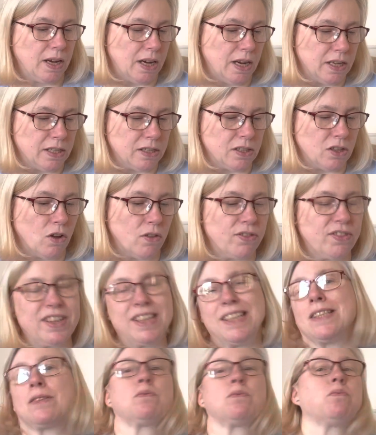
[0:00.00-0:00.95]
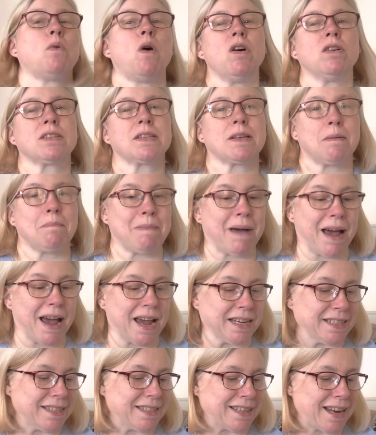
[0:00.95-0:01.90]
So this was my
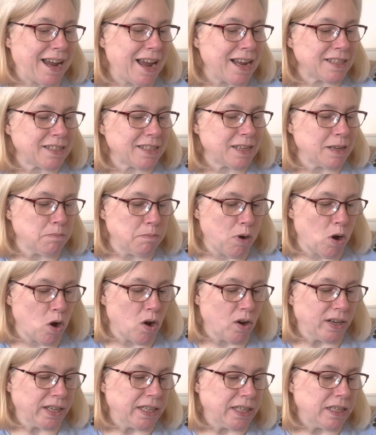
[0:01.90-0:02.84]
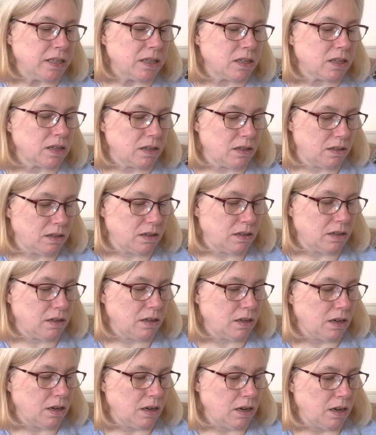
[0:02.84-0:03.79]
starting point
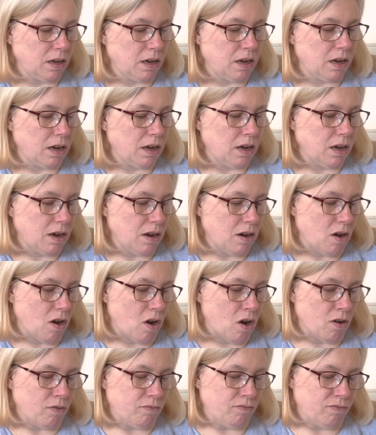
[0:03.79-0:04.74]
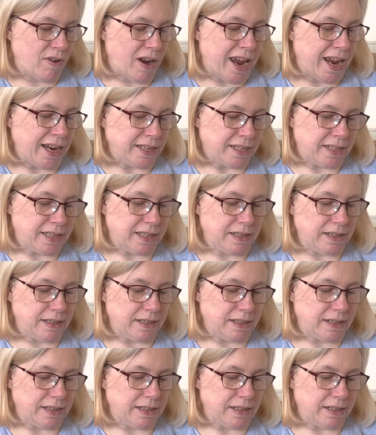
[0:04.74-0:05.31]
on Red